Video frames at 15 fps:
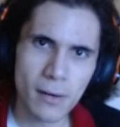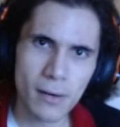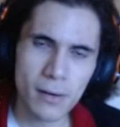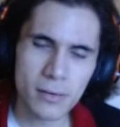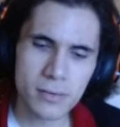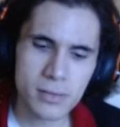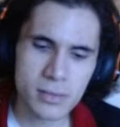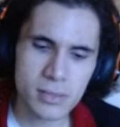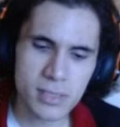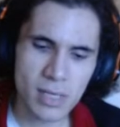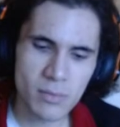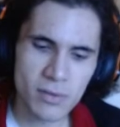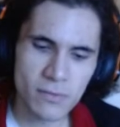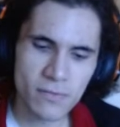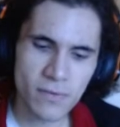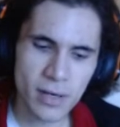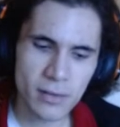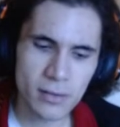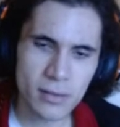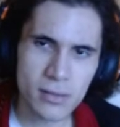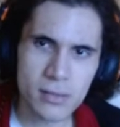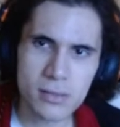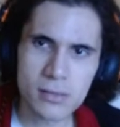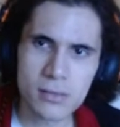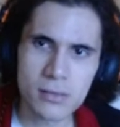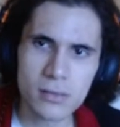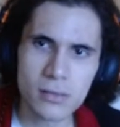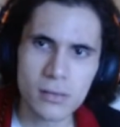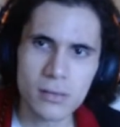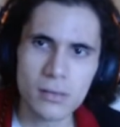Semi-finalists
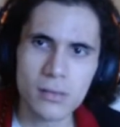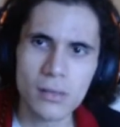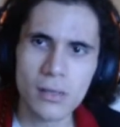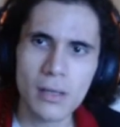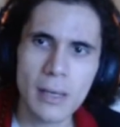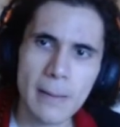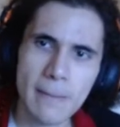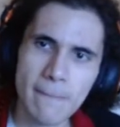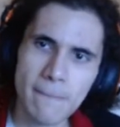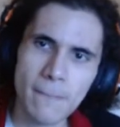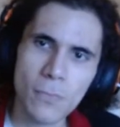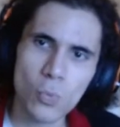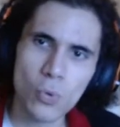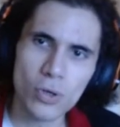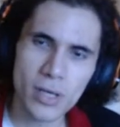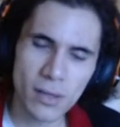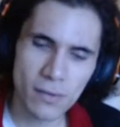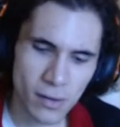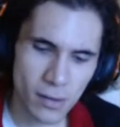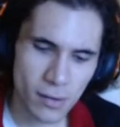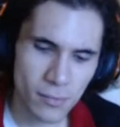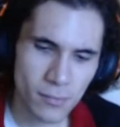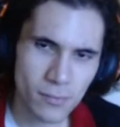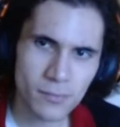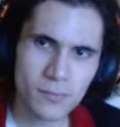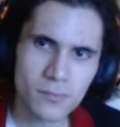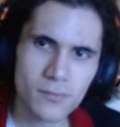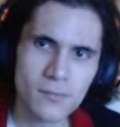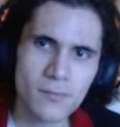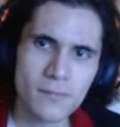will get that,
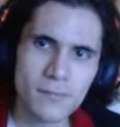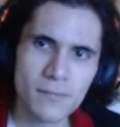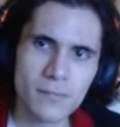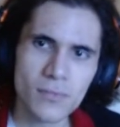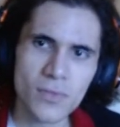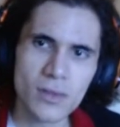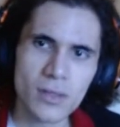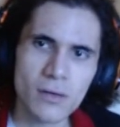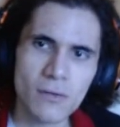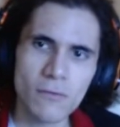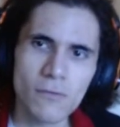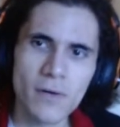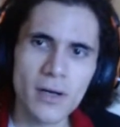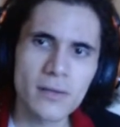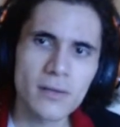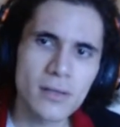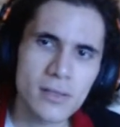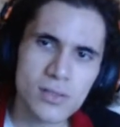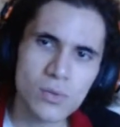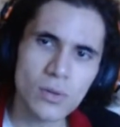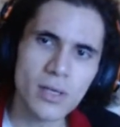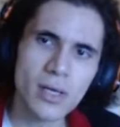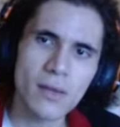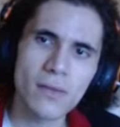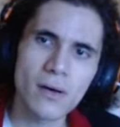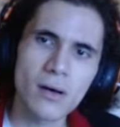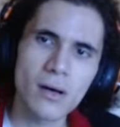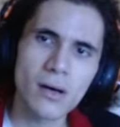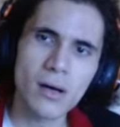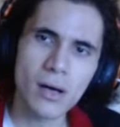finalists will get
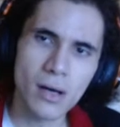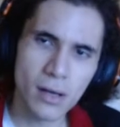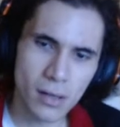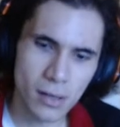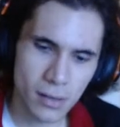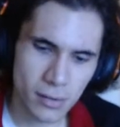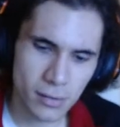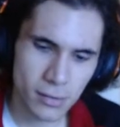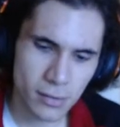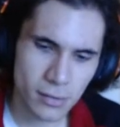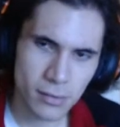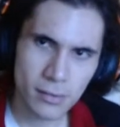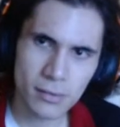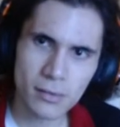that, and